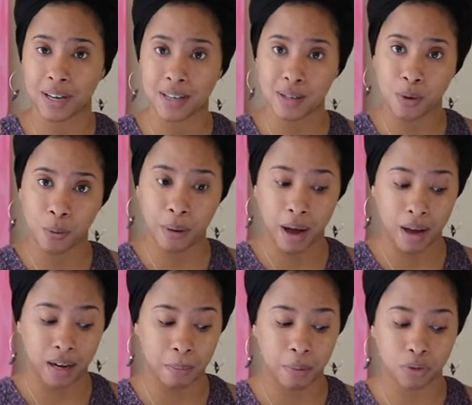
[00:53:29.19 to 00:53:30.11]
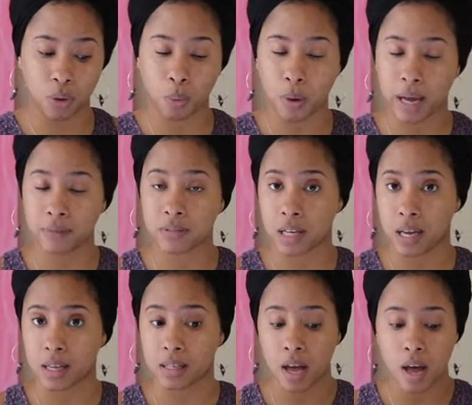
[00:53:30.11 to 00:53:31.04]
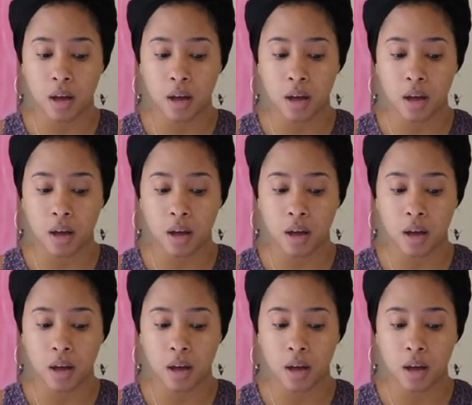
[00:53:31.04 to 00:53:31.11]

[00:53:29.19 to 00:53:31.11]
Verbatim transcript: his own body, but the wife does.